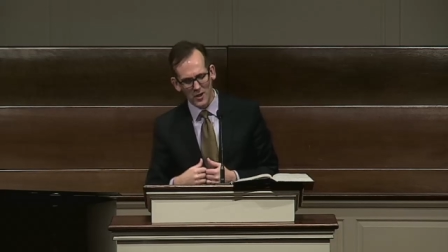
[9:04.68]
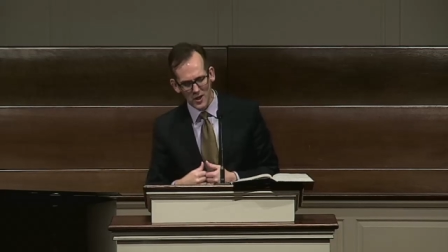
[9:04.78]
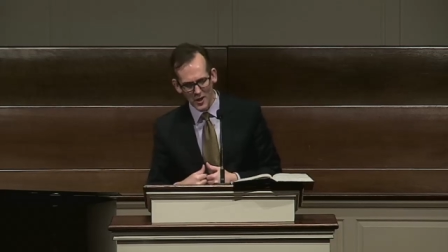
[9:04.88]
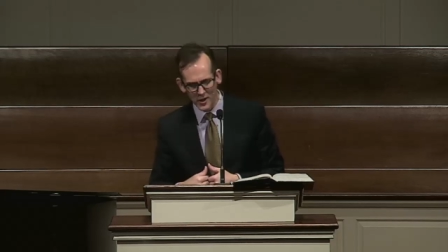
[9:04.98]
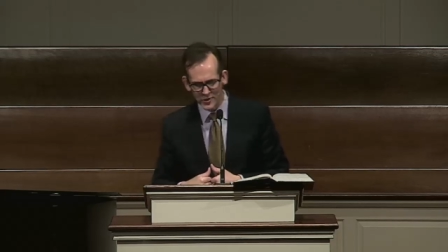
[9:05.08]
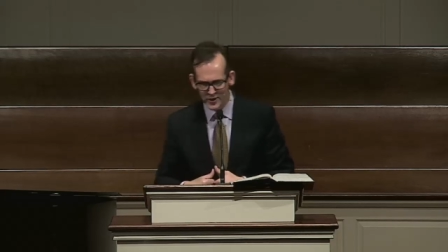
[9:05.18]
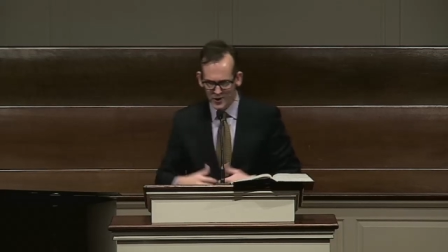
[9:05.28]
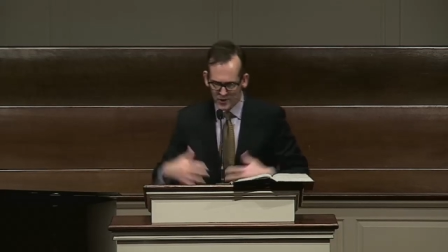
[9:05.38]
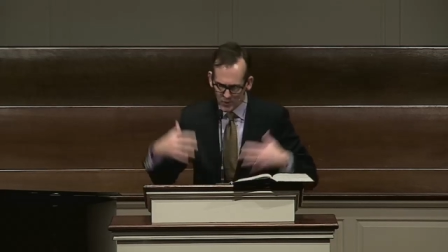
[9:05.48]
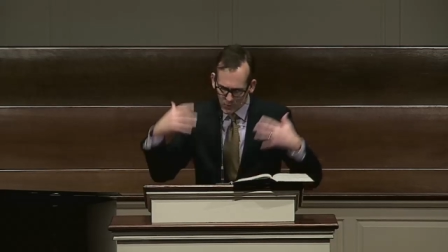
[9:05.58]
God,
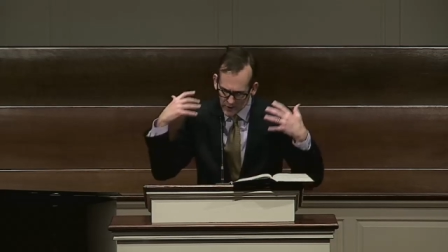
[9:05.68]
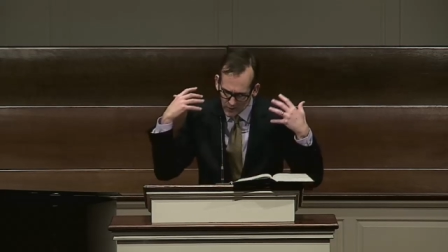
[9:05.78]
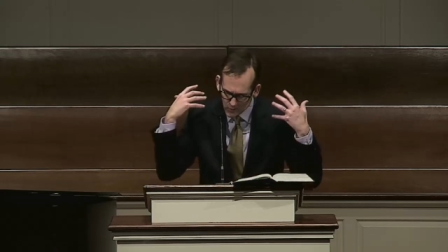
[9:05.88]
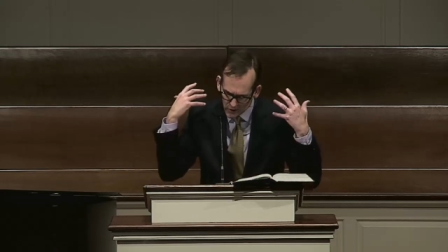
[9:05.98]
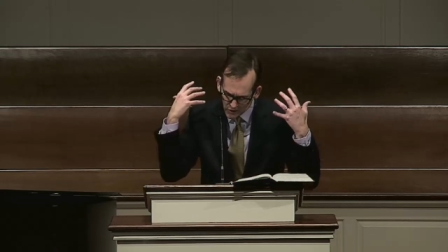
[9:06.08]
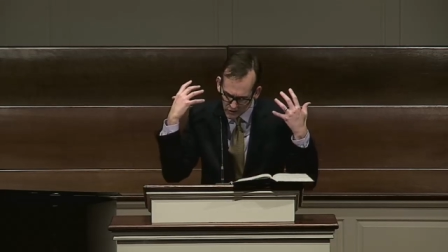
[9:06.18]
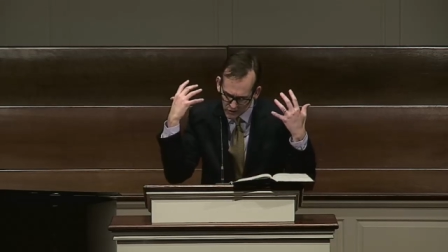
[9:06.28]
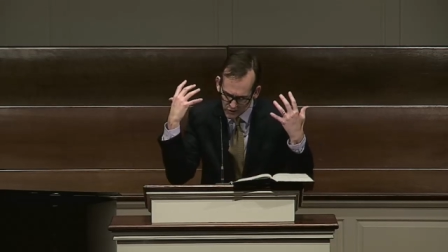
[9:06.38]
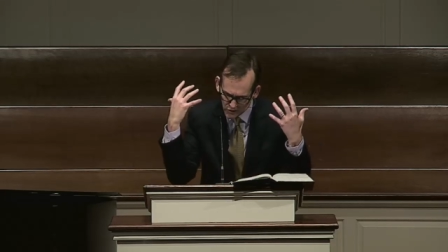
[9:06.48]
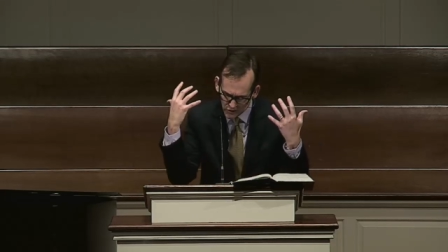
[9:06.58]
we
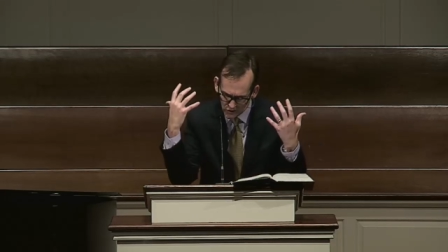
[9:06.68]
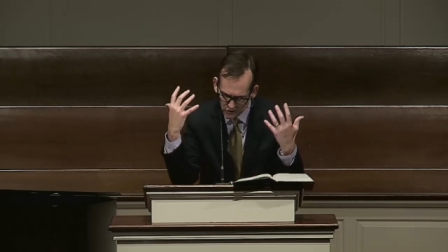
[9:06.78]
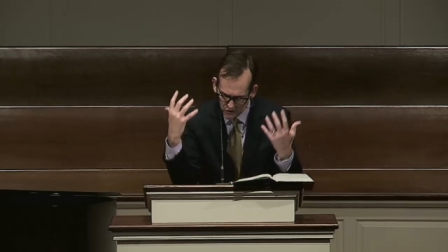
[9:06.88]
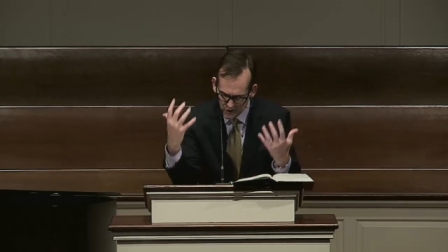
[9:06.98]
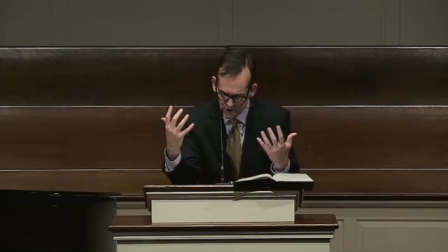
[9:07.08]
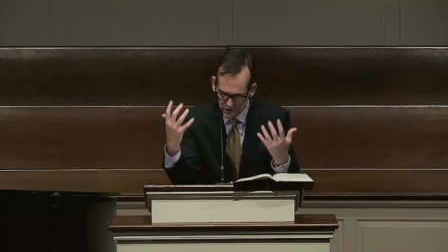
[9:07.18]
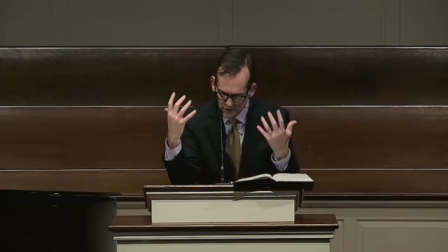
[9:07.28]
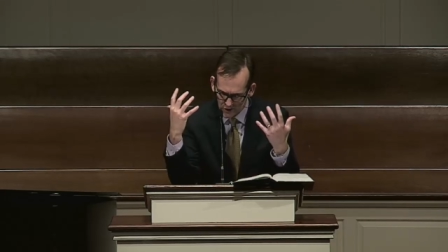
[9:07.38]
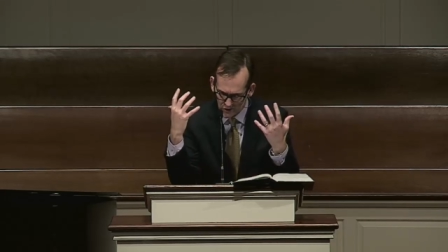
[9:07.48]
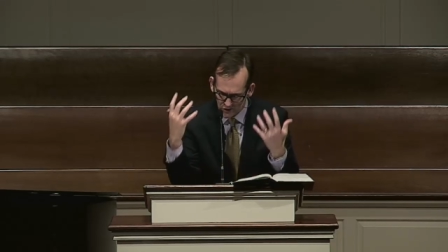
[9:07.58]
wish to
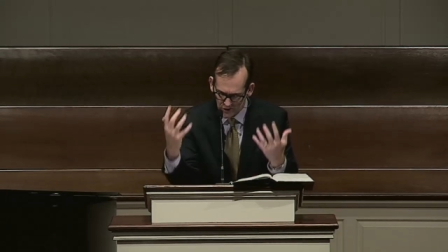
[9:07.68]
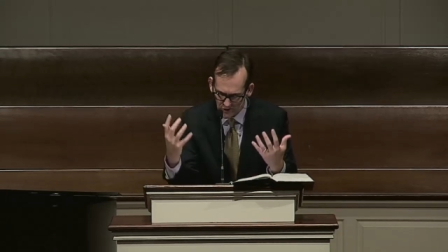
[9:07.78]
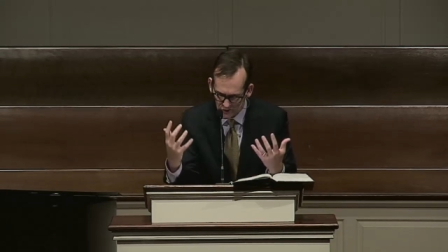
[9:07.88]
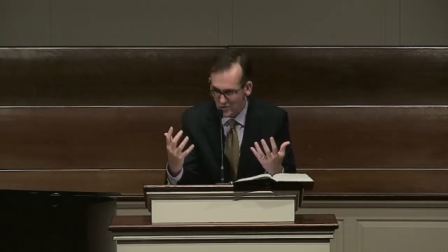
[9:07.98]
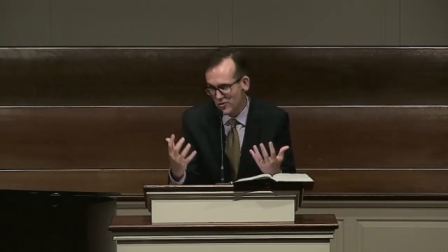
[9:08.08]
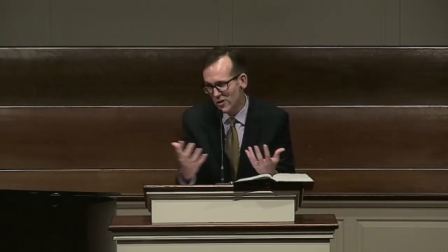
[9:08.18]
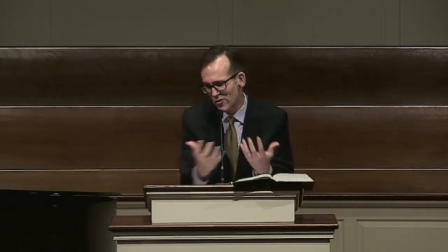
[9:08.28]
see Jesus.